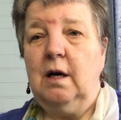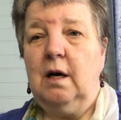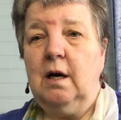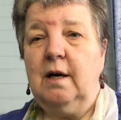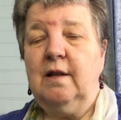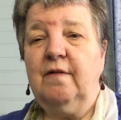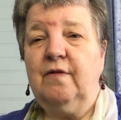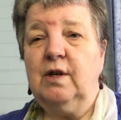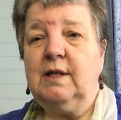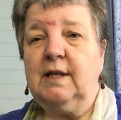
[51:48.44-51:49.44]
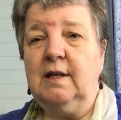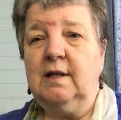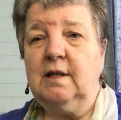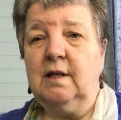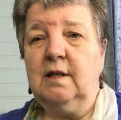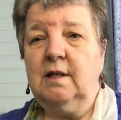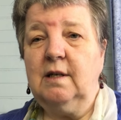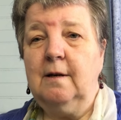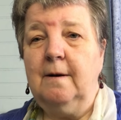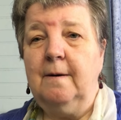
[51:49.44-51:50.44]
uh, in the first
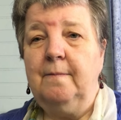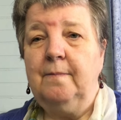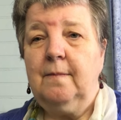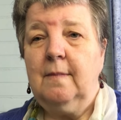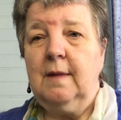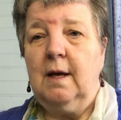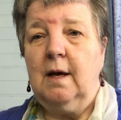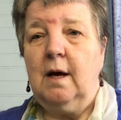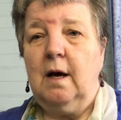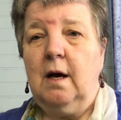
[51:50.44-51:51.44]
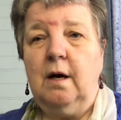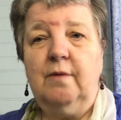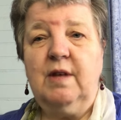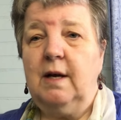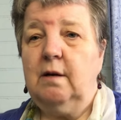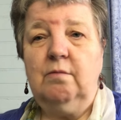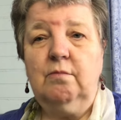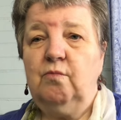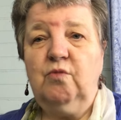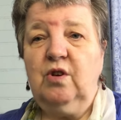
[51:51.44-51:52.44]
instance, uh,
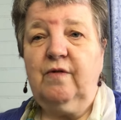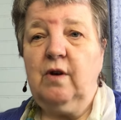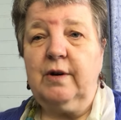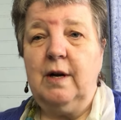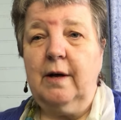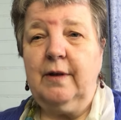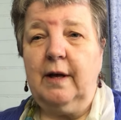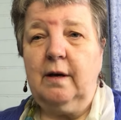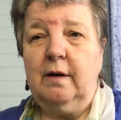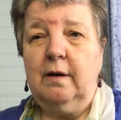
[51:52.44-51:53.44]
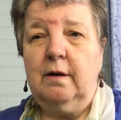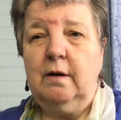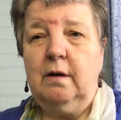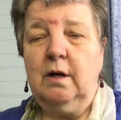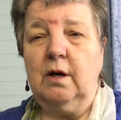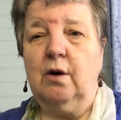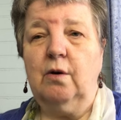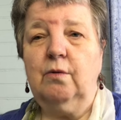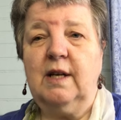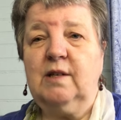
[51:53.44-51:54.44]
then you've got nothing. You
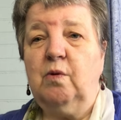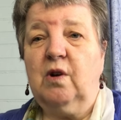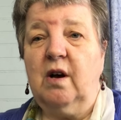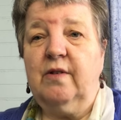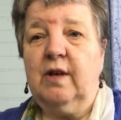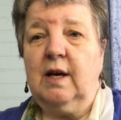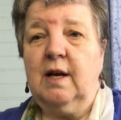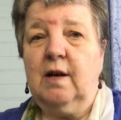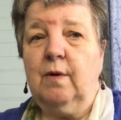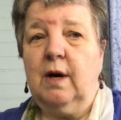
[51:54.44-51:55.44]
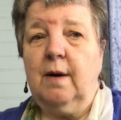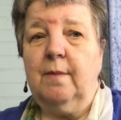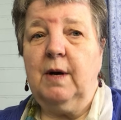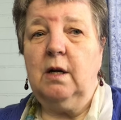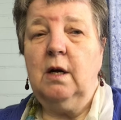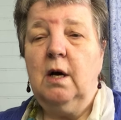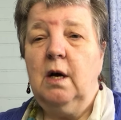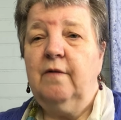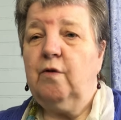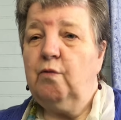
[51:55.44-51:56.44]
know, that's what I think anyway. I mean,
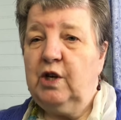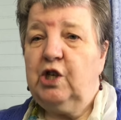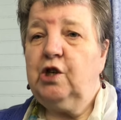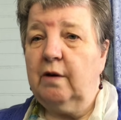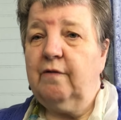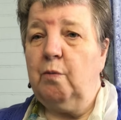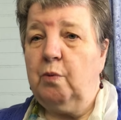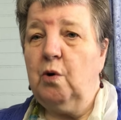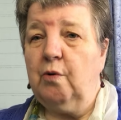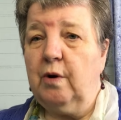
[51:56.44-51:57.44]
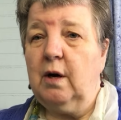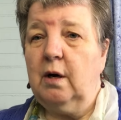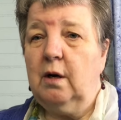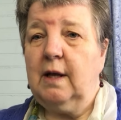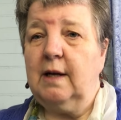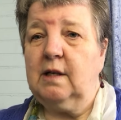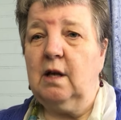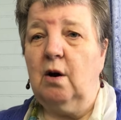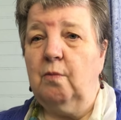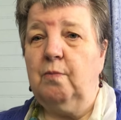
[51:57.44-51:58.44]
for richer, for poorer, that's
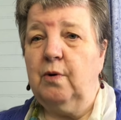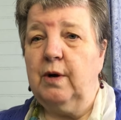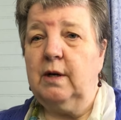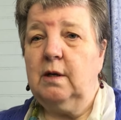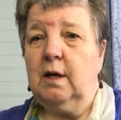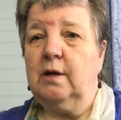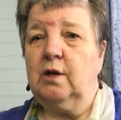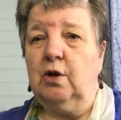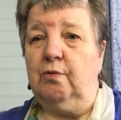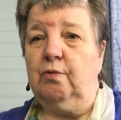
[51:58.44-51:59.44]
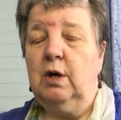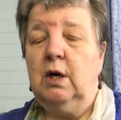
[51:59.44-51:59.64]
the whole point, that you